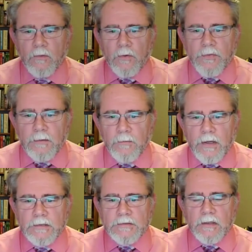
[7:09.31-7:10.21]
Within
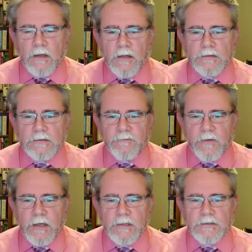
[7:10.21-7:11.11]
months, the
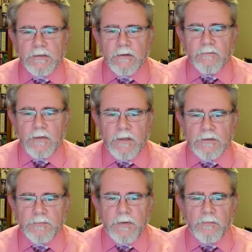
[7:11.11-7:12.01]
Nazification of the
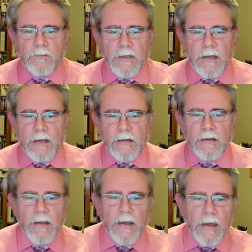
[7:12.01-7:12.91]
Dutch people began,
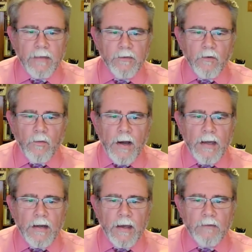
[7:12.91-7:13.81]
and the
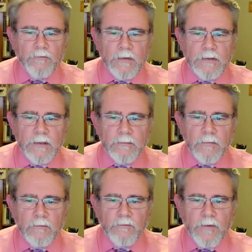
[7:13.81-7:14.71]
quiet life of the ten
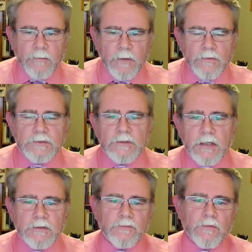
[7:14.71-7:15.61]
Boom family was
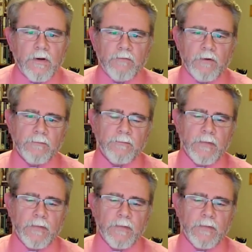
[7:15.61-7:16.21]
changed forever.